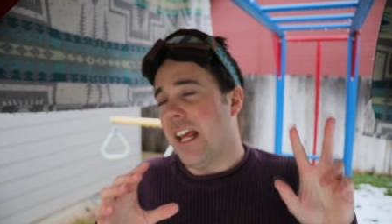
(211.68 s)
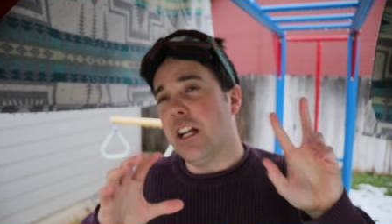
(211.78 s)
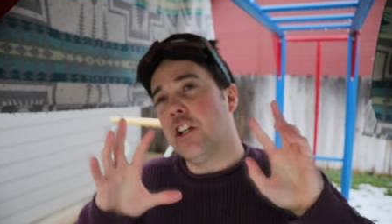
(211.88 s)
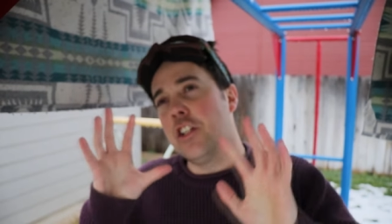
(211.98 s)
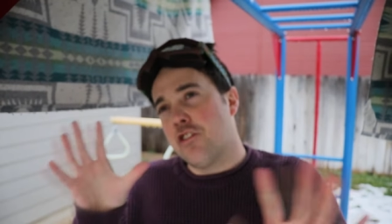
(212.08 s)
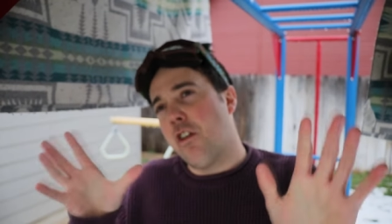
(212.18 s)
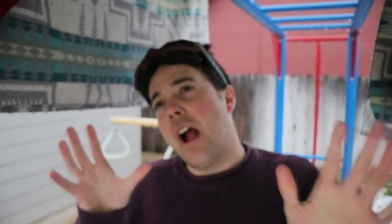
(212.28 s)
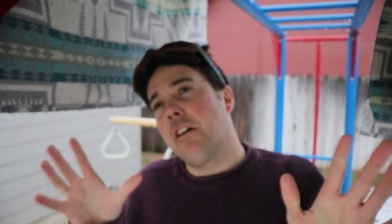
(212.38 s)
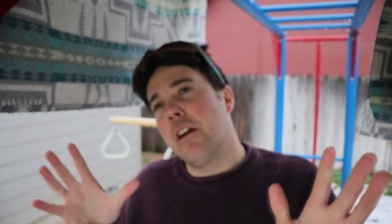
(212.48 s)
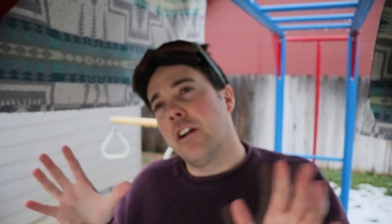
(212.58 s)
a good
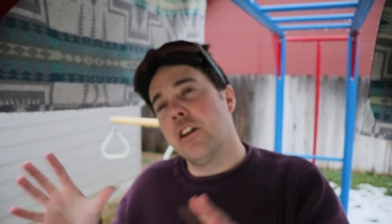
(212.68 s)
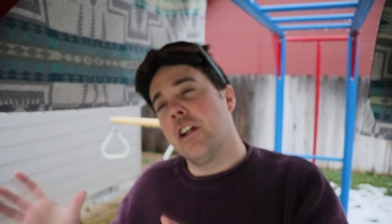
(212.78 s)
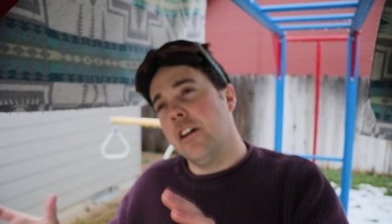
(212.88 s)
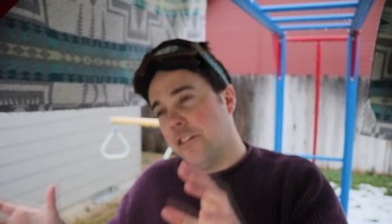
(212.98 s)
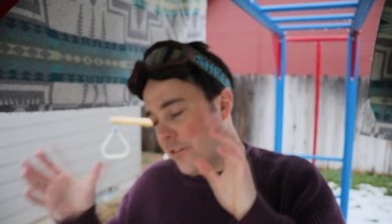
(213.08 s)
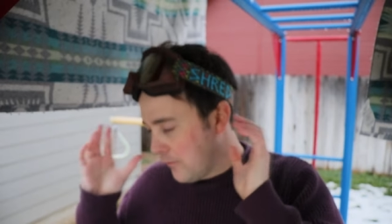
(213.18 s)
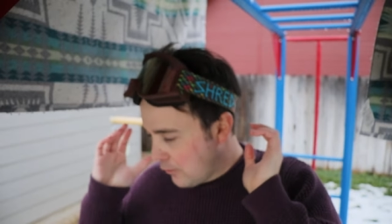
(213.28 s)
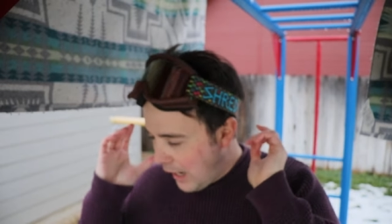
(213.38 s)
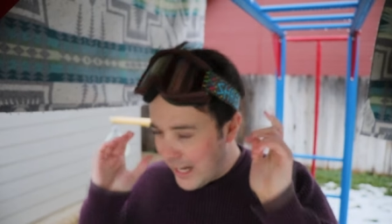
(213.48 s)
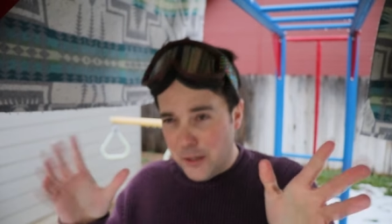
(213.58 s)
track record of
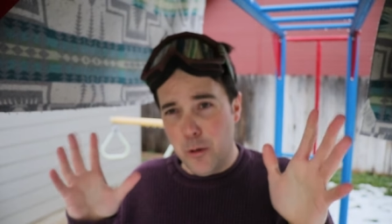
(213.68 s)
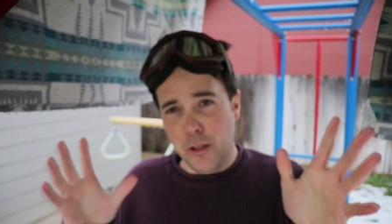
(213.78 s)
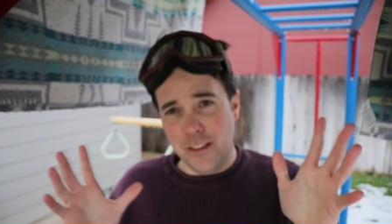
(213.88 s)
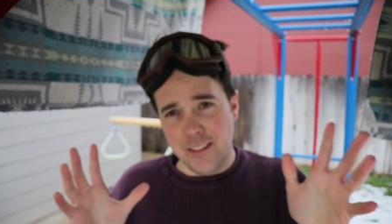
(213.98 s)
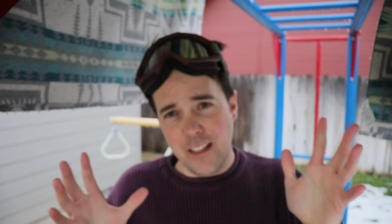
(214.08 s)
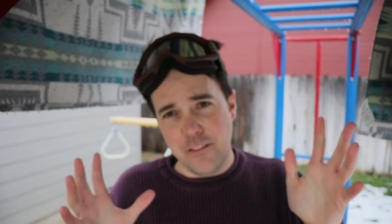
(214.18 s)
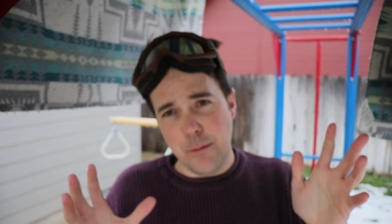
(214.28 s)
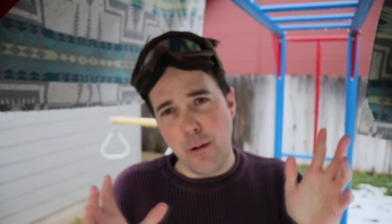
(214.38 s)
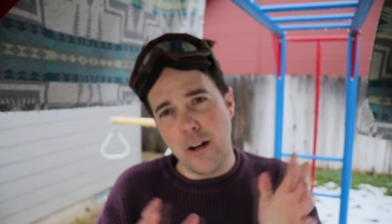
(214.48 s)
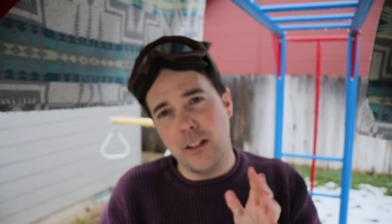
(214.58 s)
high quality
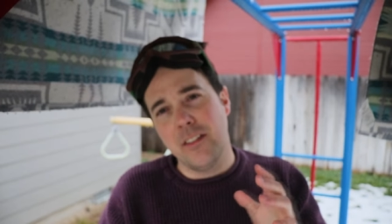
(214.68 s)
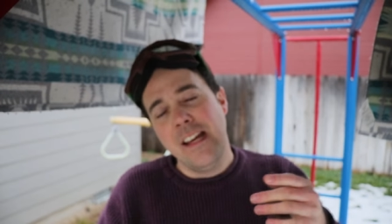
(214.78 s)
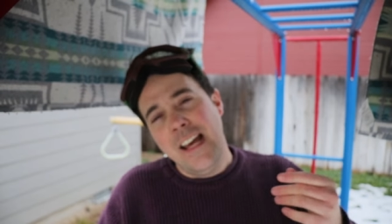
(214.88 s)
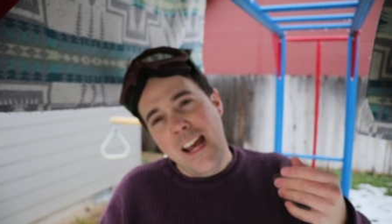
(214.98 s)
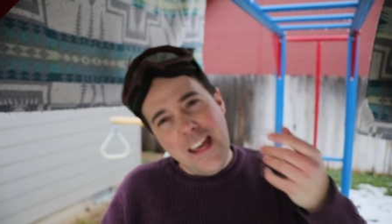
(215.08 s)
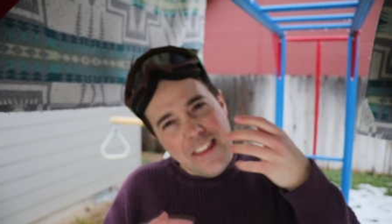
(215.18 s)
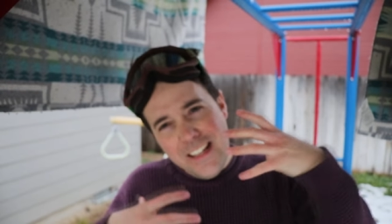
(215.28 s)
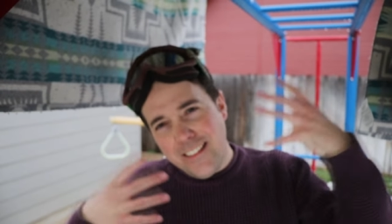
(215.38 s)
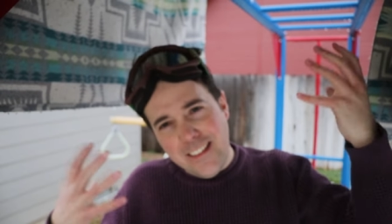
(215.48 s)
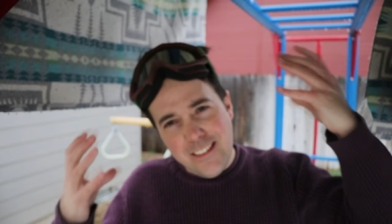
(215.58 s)
safety products and
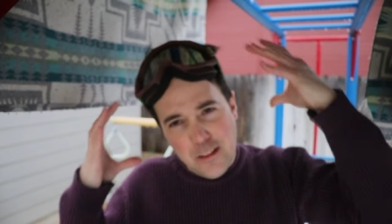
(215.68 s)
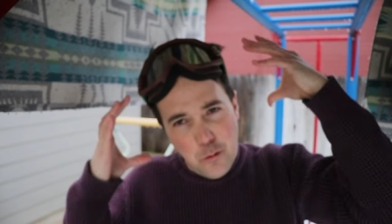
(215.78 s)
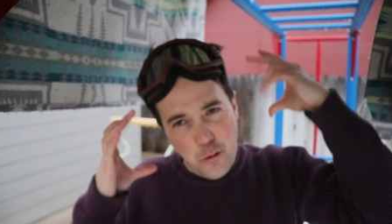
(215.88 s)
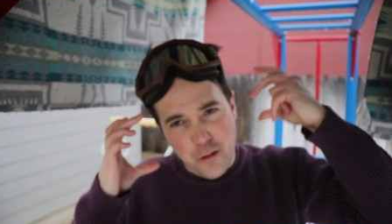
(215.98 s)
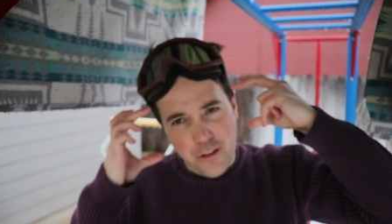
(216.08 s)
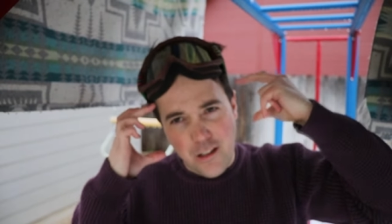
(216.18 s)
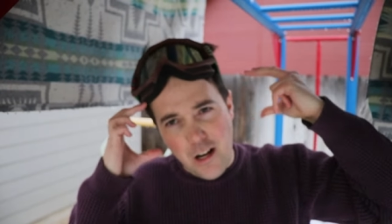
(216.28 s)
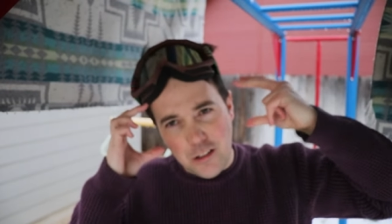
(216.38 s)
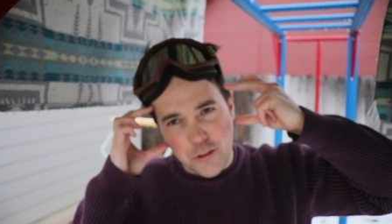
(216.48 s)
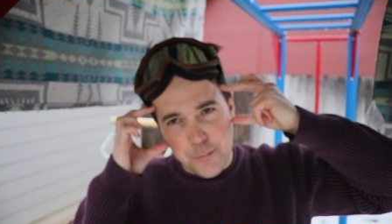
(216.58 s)
then it's easy to order the
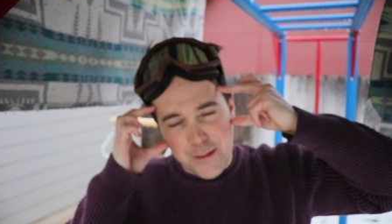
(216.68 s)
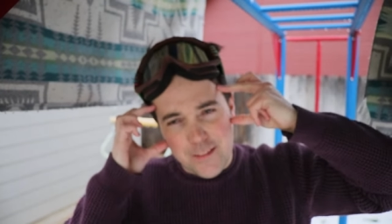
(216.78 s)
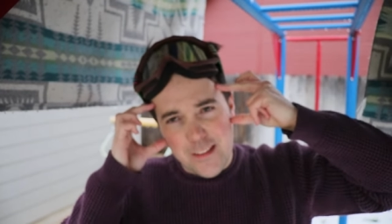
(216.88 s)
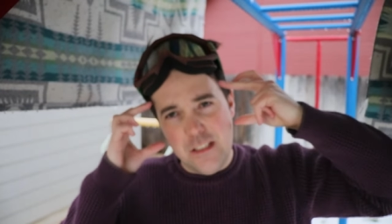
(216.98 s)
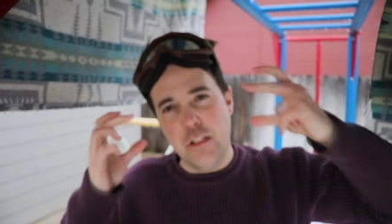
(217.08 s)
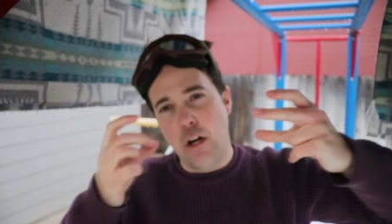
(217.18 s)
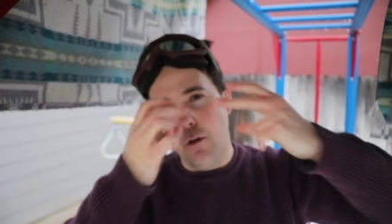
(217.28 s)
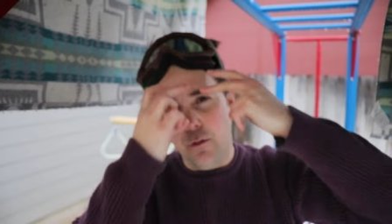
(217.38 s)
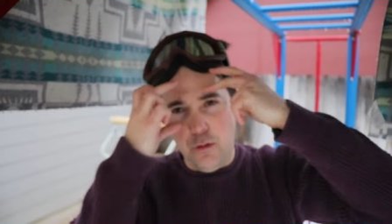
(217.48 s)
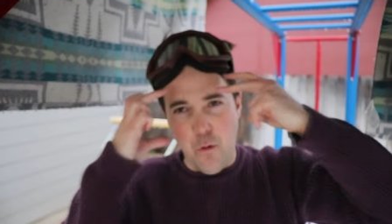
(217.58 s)
goggles because then you
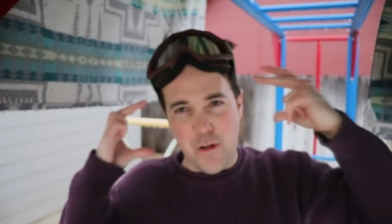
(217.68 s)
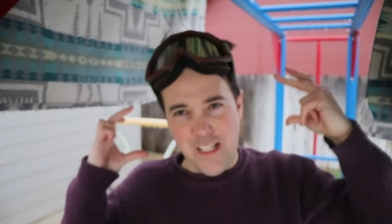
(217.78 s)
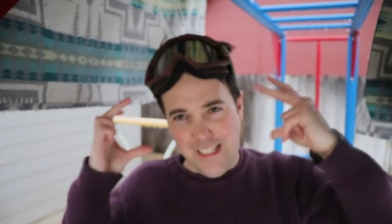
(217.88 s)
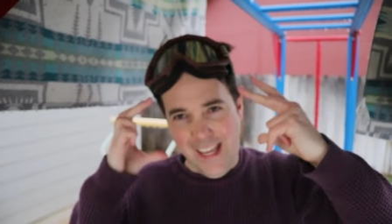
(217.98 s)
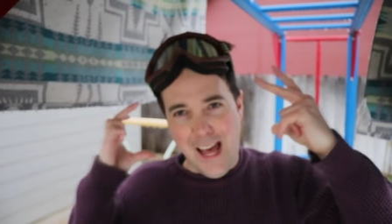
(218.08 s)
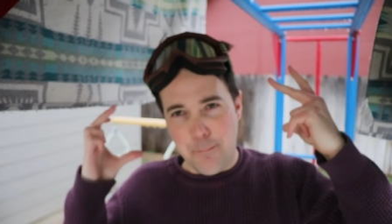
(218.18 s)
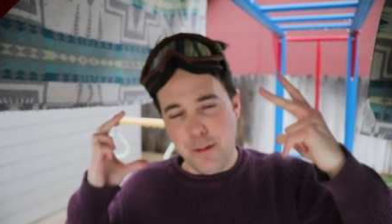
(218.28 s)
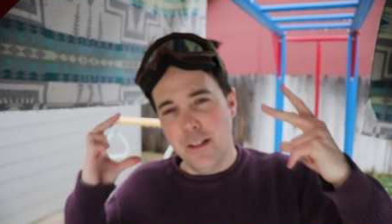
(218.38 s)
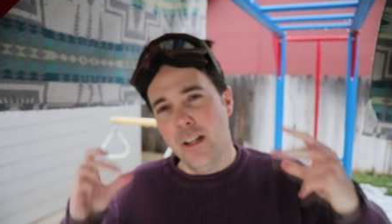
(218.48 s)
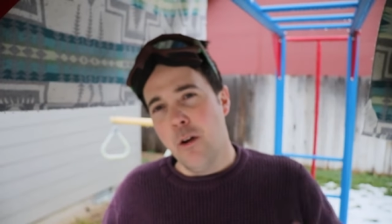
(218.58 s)
know you won't get a
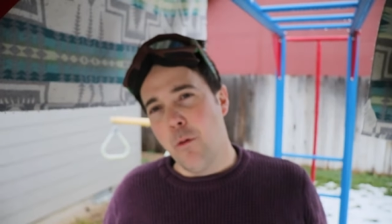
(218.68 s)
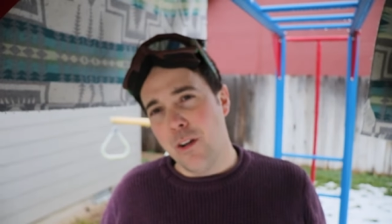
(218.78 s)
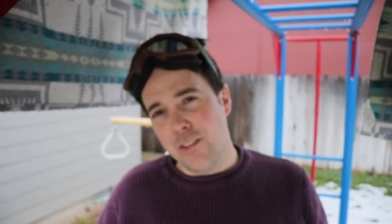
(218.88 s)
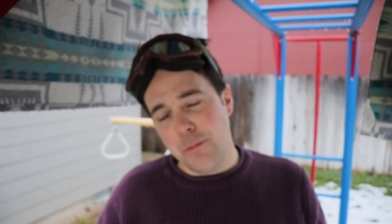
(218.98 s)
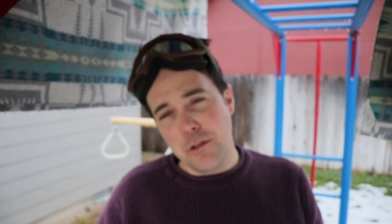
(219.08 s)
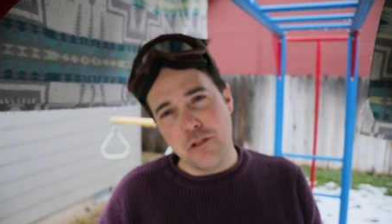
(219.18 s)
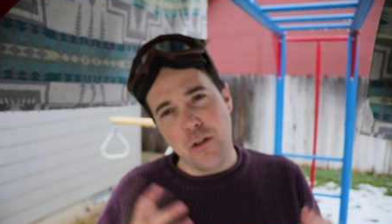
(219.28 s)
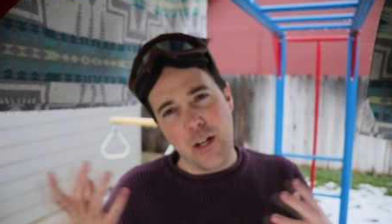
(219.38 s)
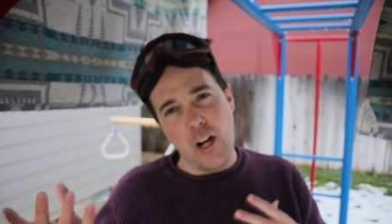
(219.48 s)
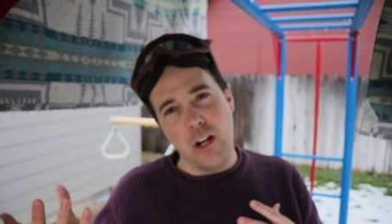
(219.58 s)
gap whereas some of the
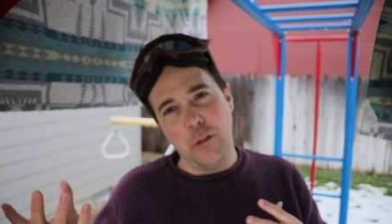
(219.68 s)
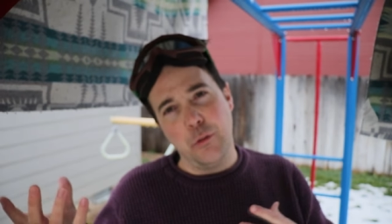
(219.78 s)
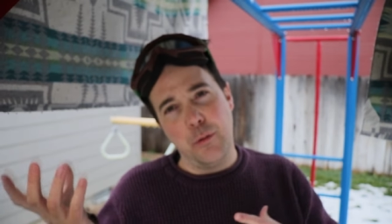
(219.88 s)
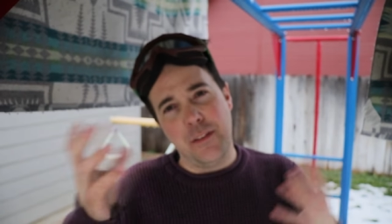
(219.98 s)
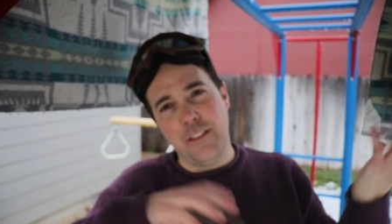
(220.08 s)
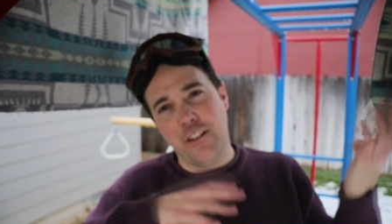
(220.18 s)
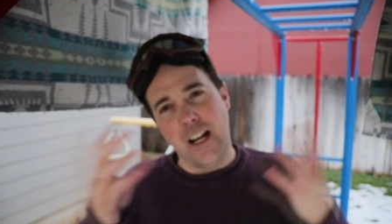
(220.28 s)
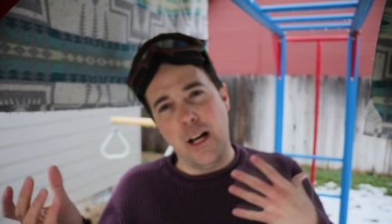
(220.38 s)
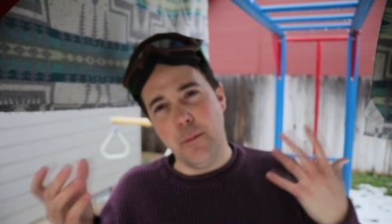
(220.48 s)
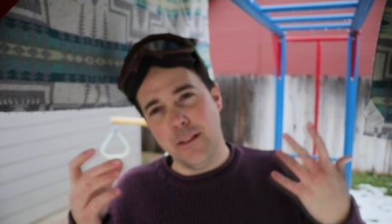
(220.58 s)
Shred goggles with
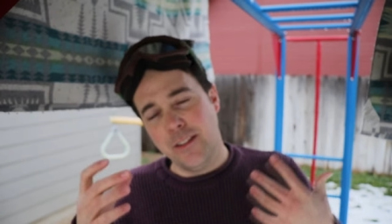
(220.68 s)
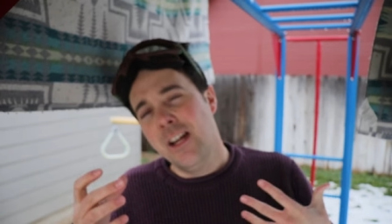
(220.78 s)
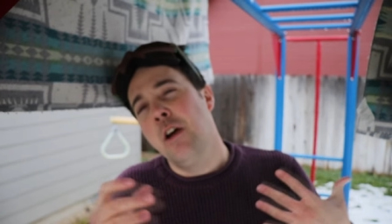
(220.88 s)
different helmets